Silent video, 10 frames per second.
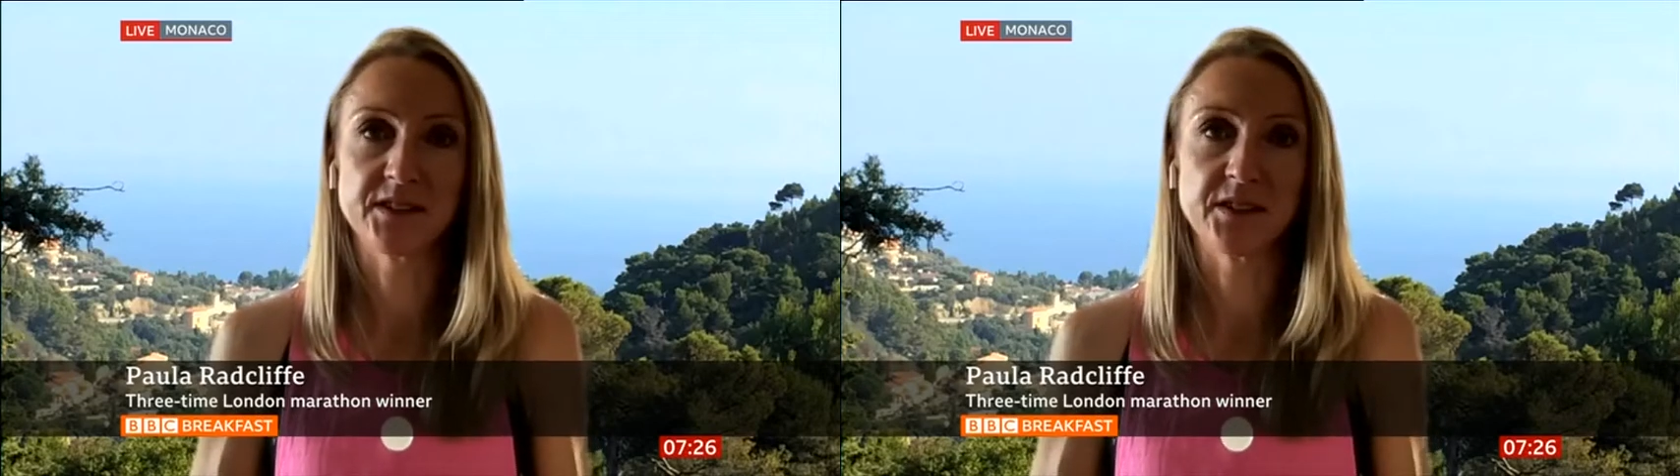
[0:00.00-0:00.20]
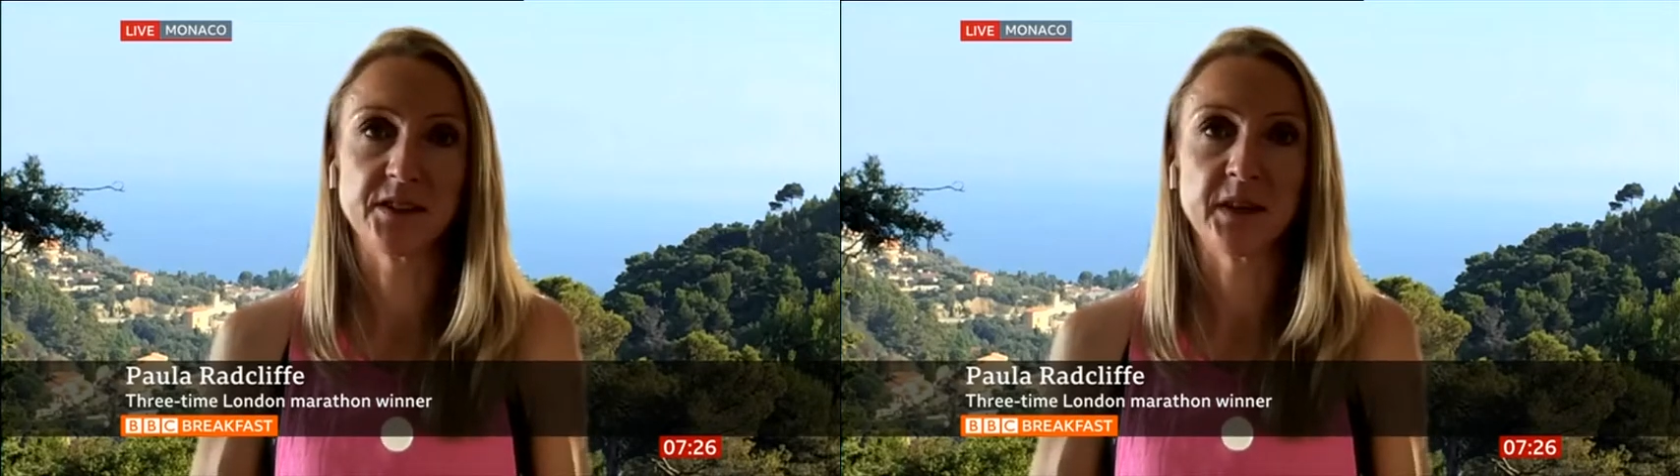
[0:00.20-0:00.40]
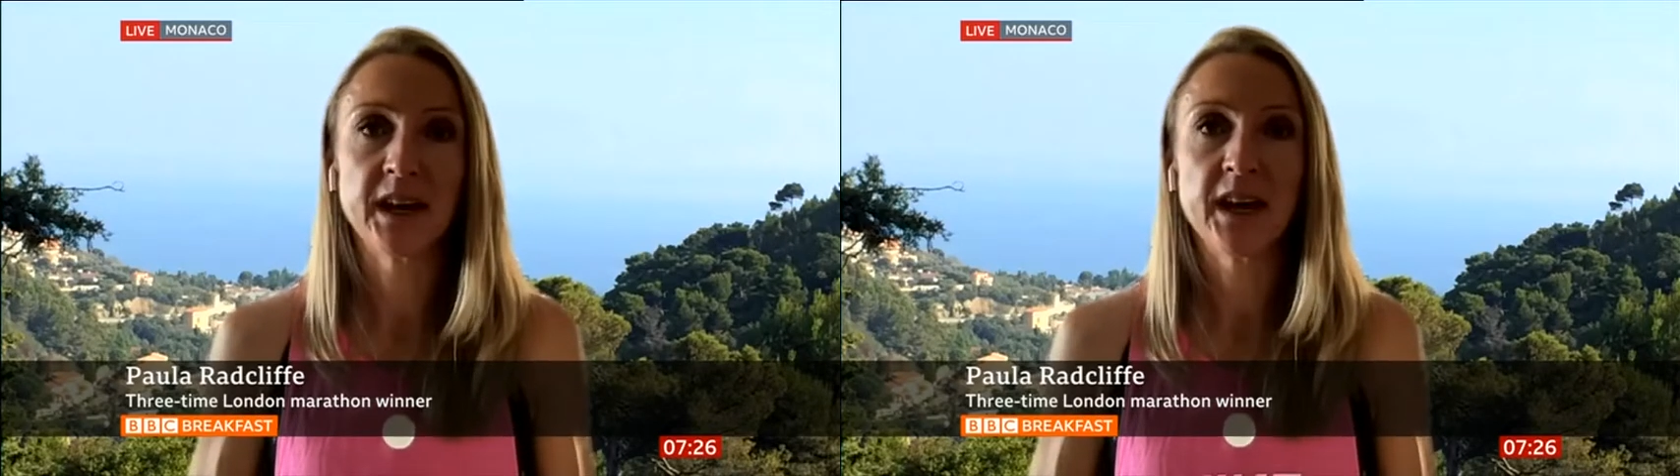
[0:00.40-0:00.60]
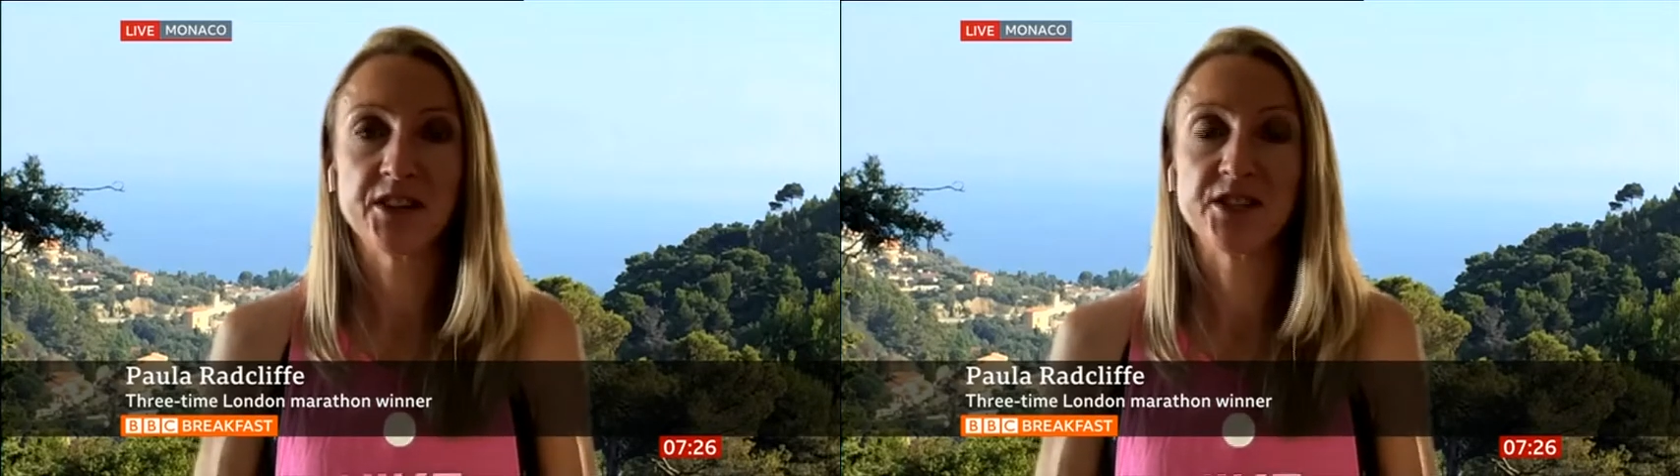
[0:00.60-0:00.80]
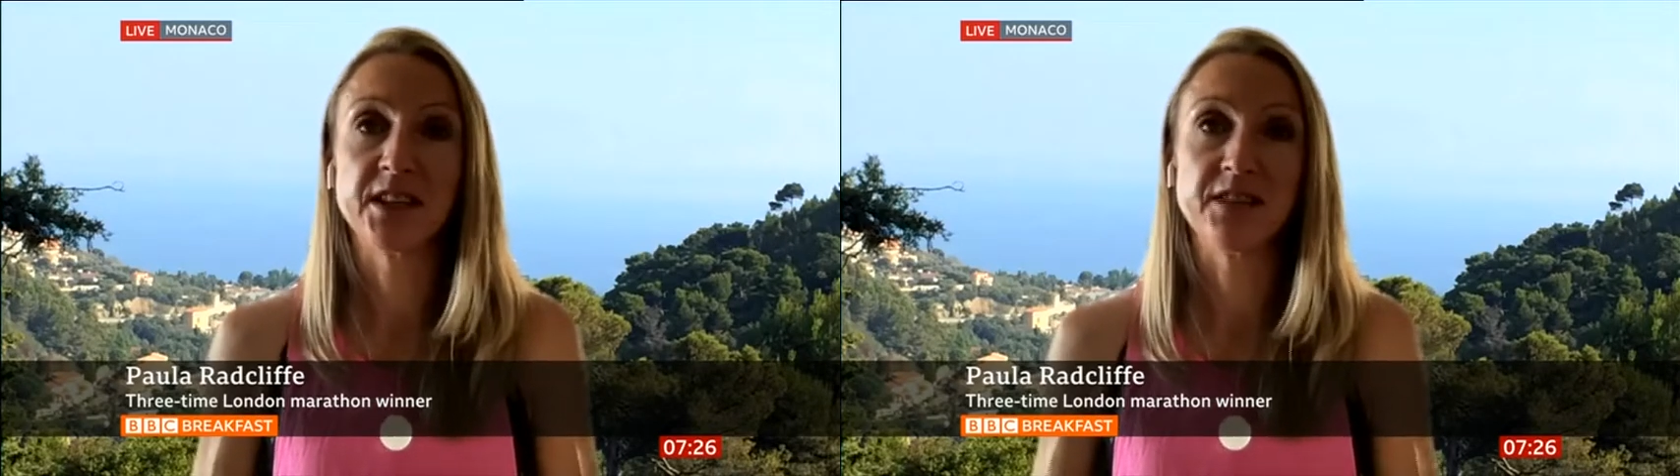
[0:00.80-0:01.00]
to
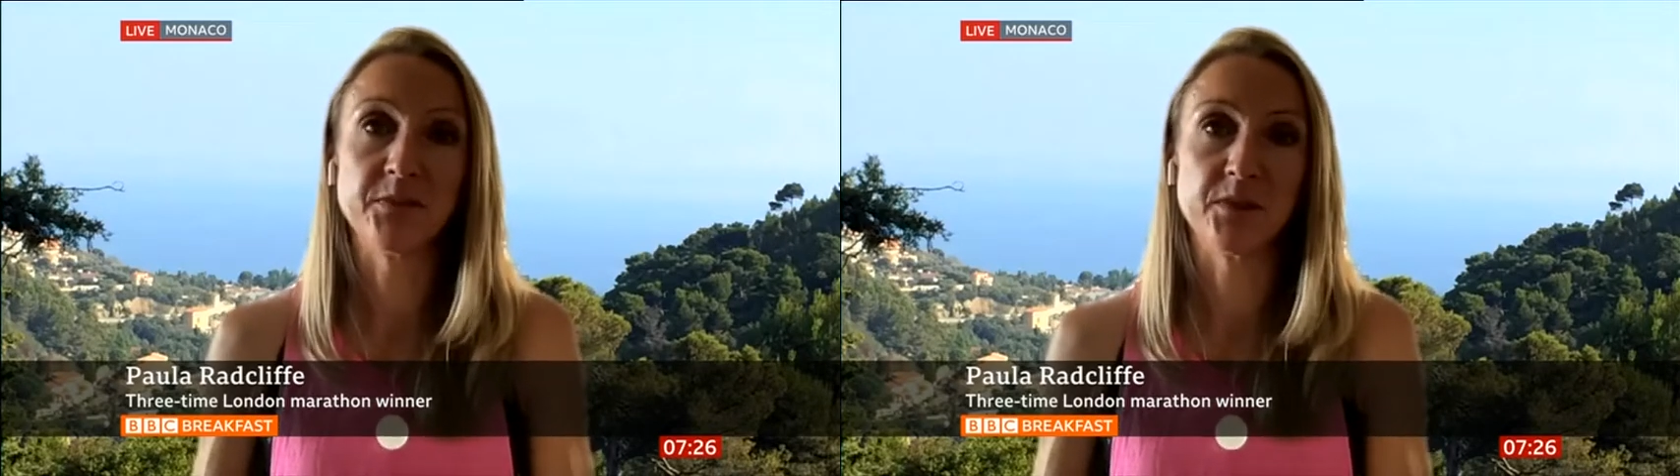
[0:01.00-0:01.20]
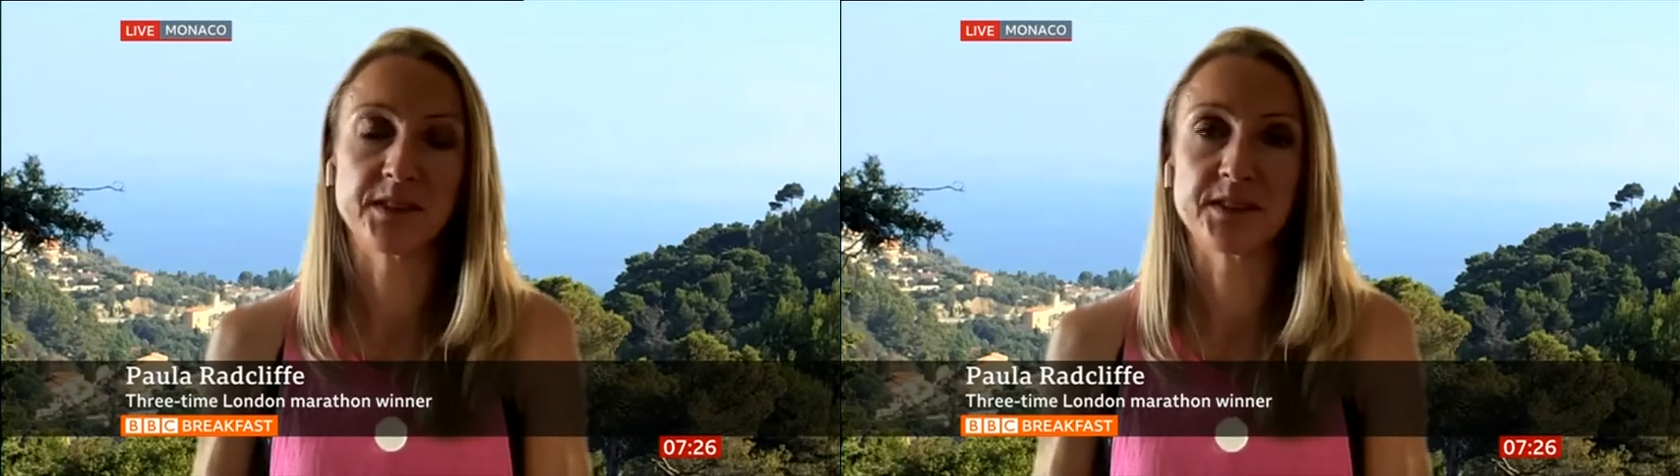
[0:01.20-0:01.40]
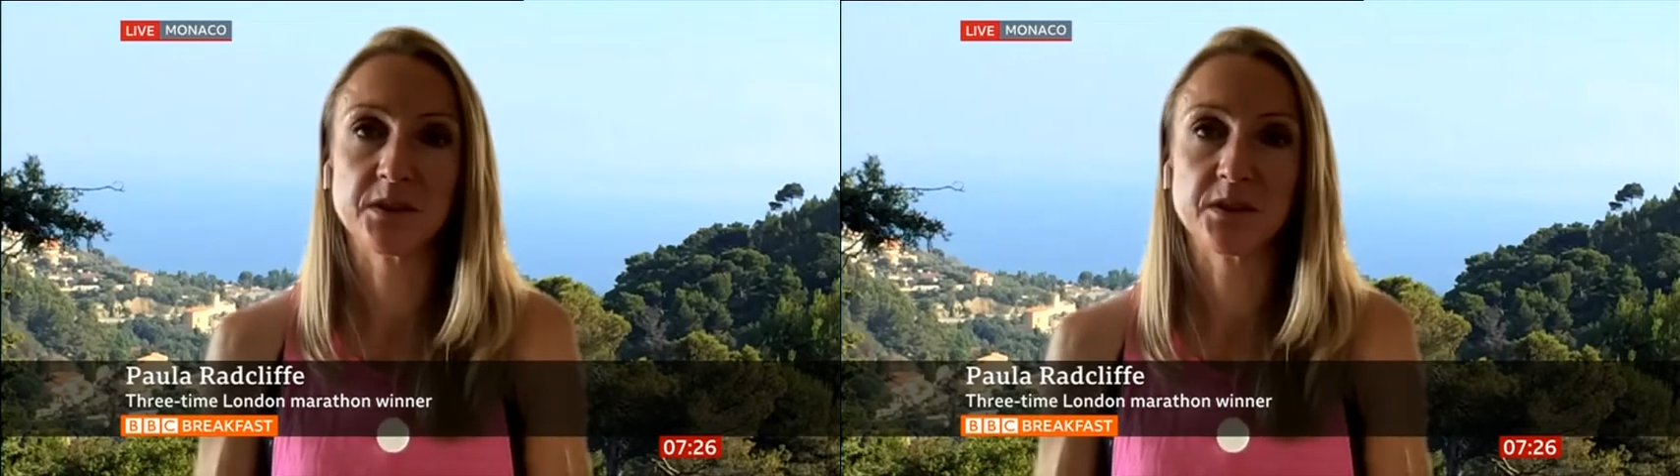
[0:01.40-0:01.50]
achieve more at